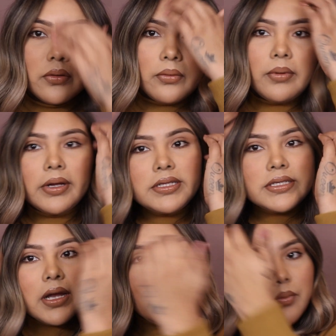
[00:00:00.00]

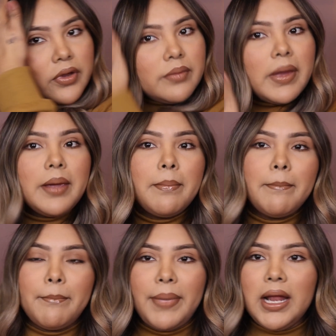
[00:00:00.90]
What's up with my
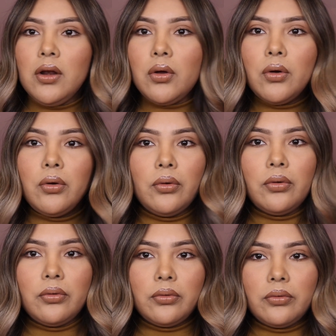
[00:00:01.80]
pelo?
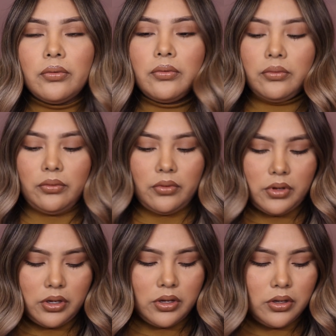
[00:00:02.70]

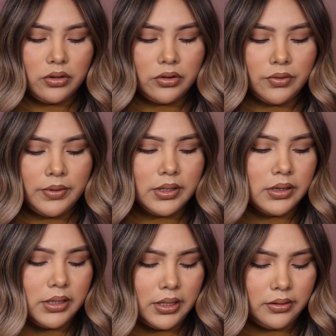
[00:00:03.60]
No
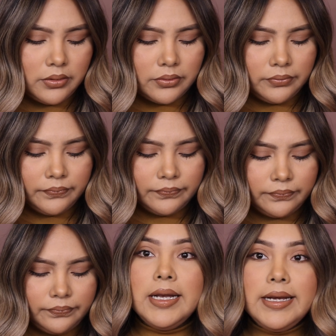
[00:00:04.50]
entiendo.
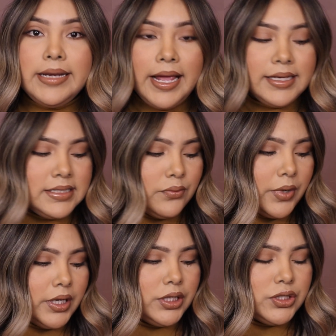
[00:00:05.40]
Next, we're
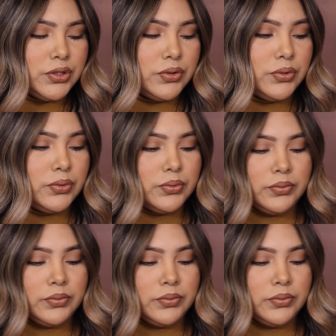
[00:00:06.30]
gonna do,